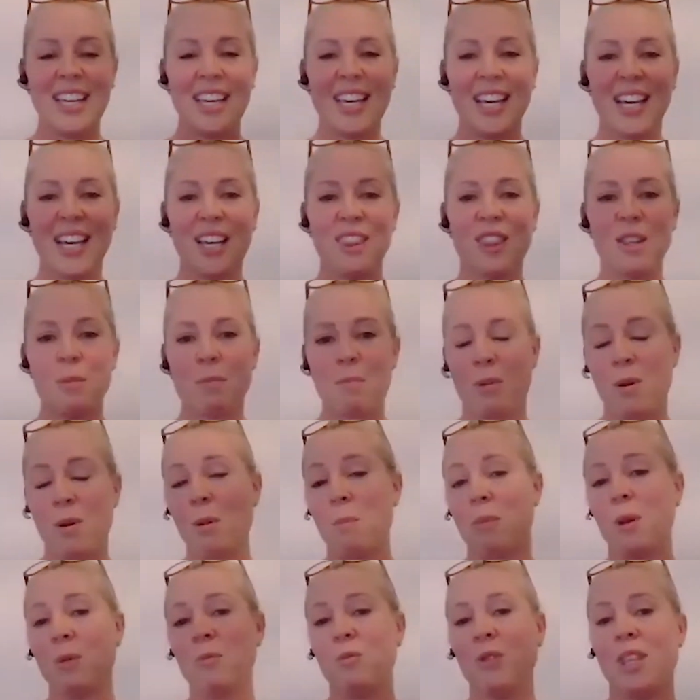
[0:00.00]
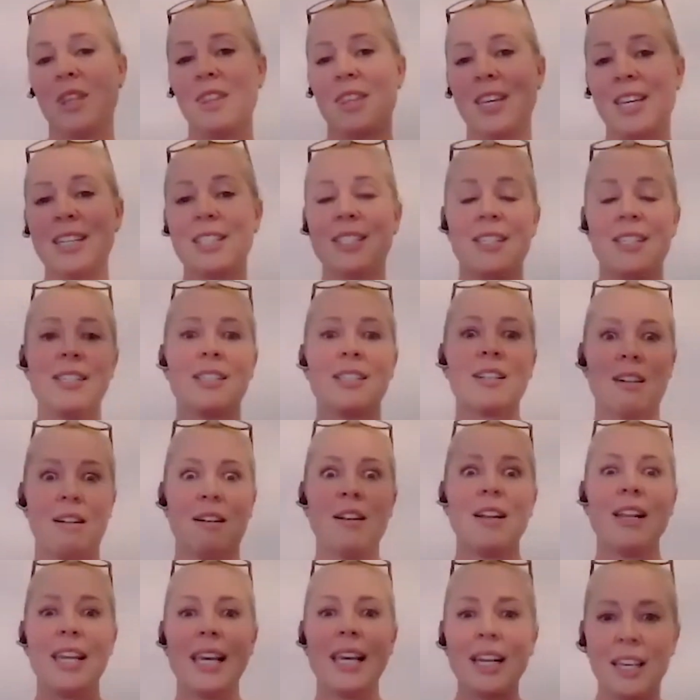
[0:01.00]
And the problem with that is
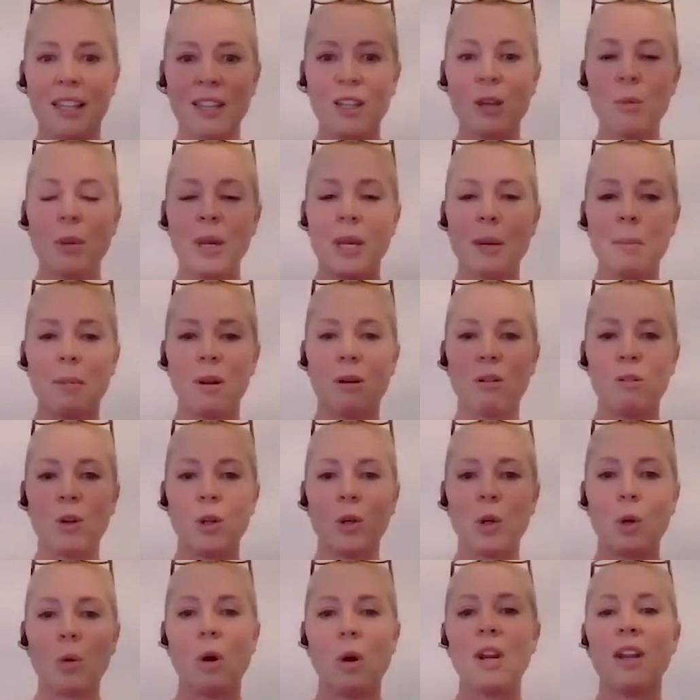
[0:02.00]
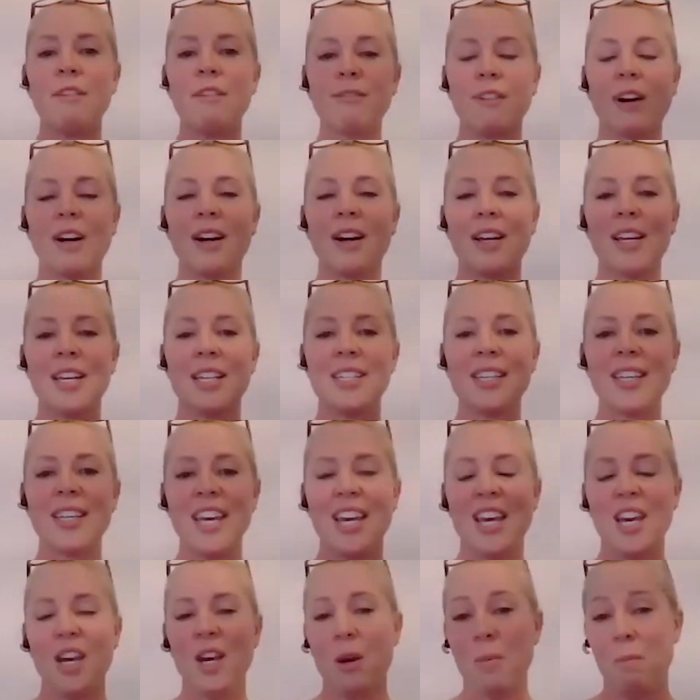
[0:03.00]
clearly that people are unqualified.
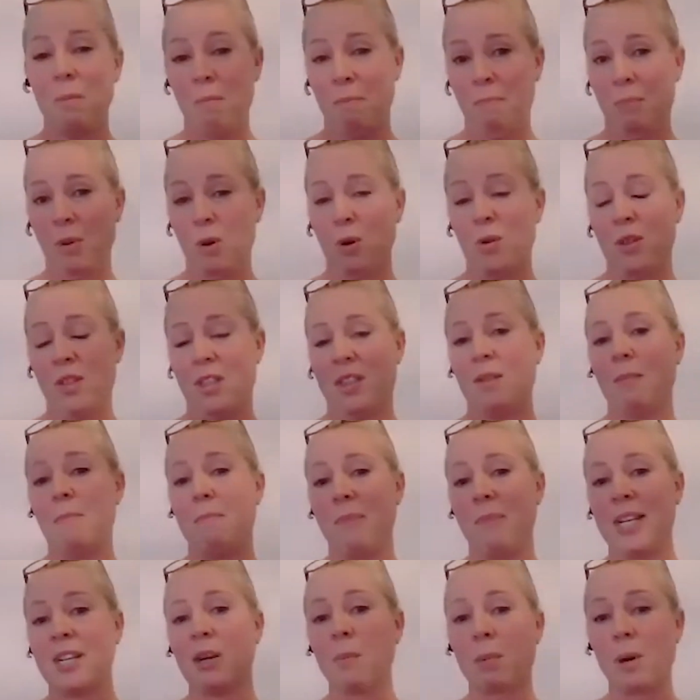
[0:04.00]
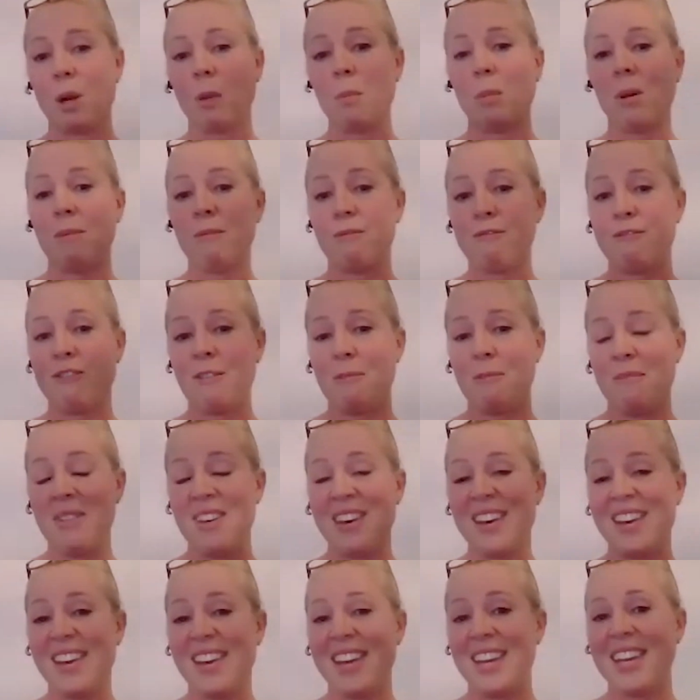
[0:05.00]
But the bigger problem for
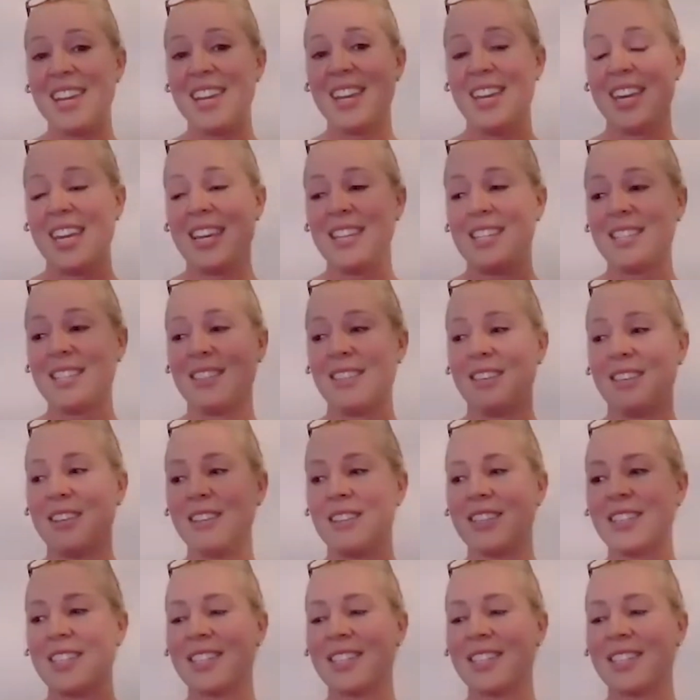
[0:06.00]
me is that